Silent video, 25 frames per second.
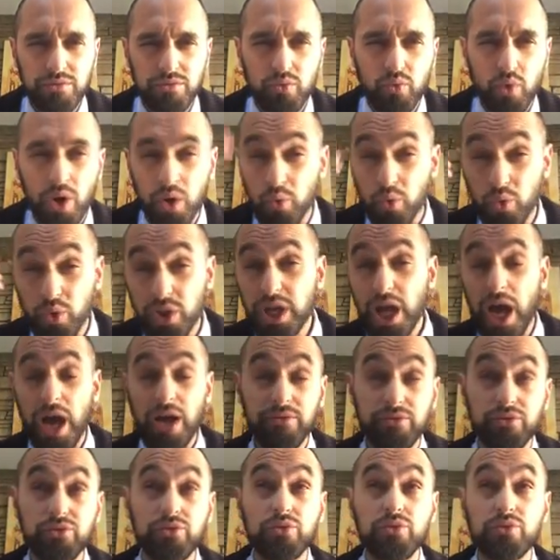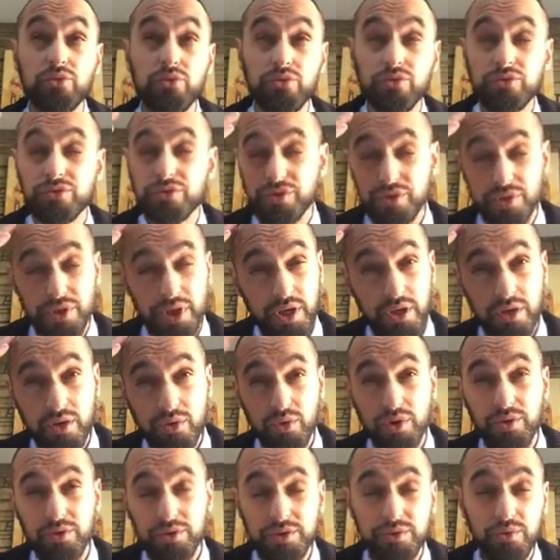Well, we have to think,
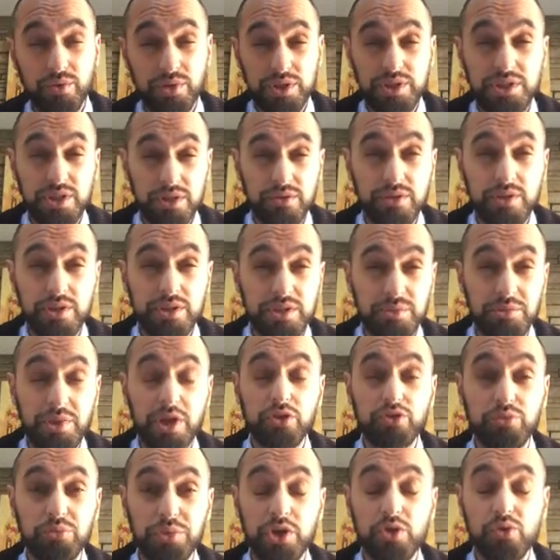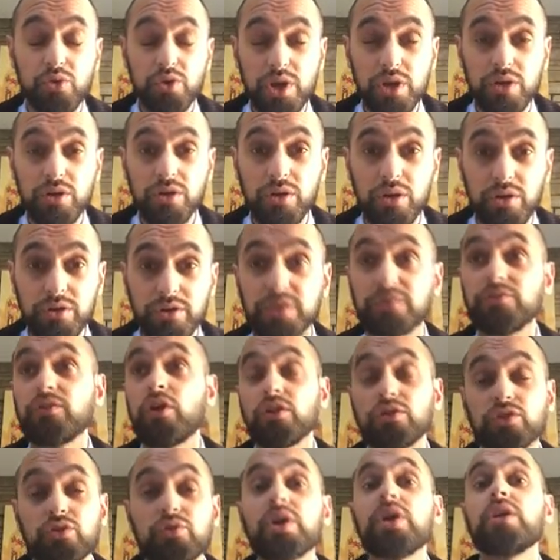is it better to be created or not? If
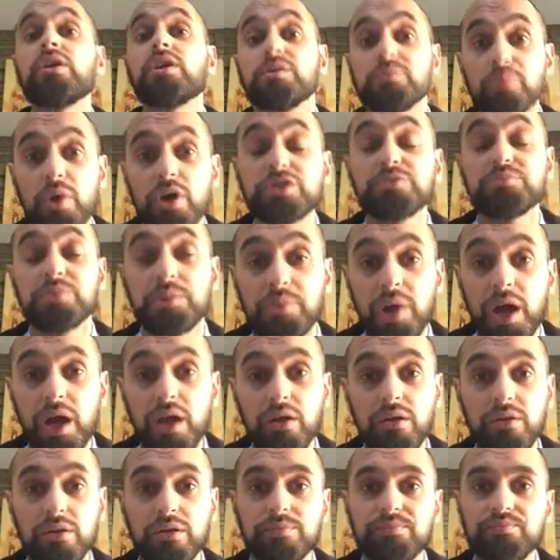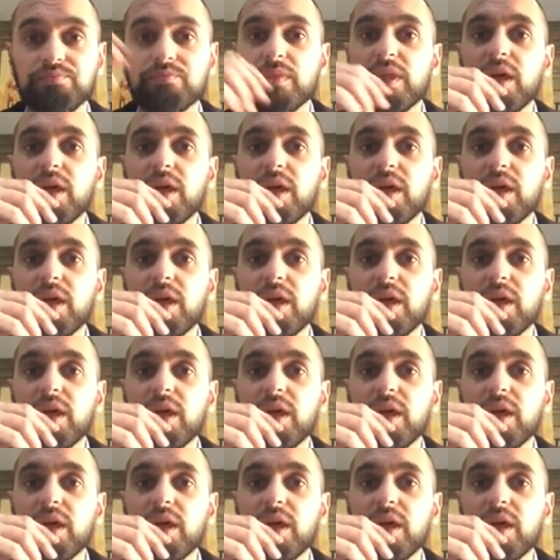God created, it must be better.